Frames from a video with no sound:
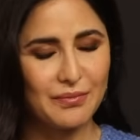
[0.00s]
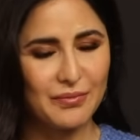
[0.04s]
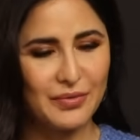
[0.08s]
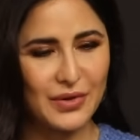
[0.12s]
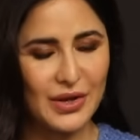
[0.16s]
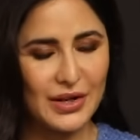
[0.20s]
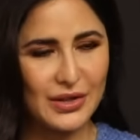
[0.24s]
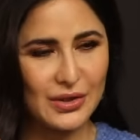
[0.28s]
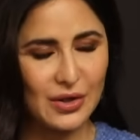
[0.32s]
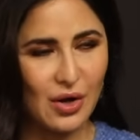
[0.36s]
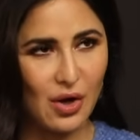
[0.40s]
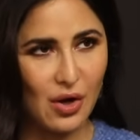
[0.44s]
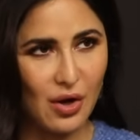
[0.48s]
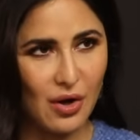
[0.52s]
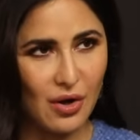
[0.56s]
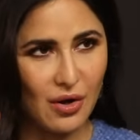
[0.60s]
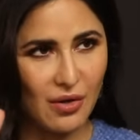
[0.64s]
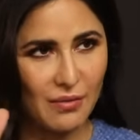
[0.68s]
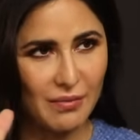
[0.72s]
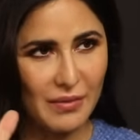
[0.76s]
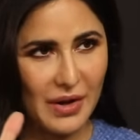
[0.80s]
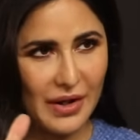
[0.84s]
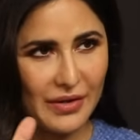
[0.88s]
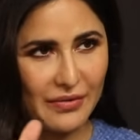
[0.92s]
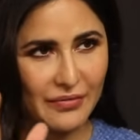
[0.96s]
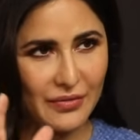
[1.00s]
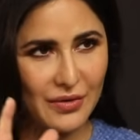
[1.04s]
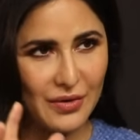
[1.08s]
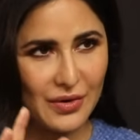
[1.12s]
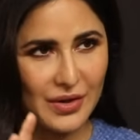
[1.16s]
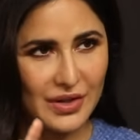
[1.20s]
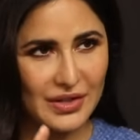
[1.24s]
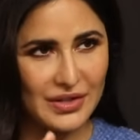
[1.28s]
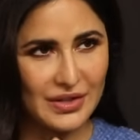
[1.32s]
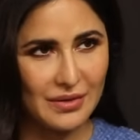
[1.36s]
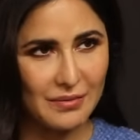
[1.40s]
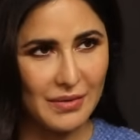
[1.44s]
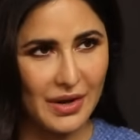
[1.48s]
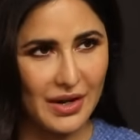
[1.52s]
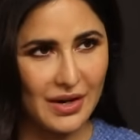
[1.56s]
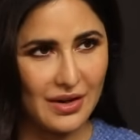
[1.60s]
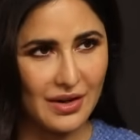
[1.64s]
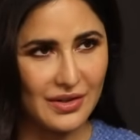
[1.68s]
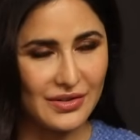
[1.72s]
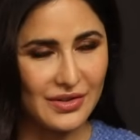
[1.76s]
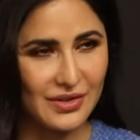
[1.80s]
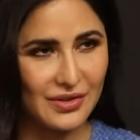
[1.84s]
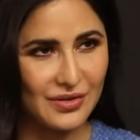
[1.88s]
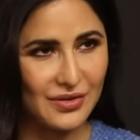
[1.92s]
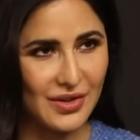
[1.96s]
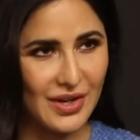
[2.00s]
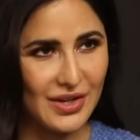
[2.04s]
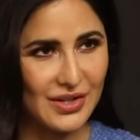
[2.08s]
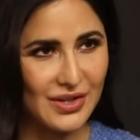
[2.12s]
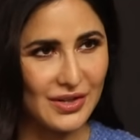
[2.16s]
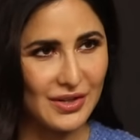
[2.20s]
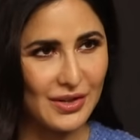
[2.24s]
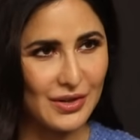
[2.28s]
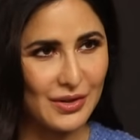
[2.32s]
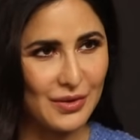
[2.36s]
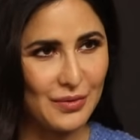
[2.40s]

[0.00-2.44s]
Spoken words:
brings all my focus and my concentration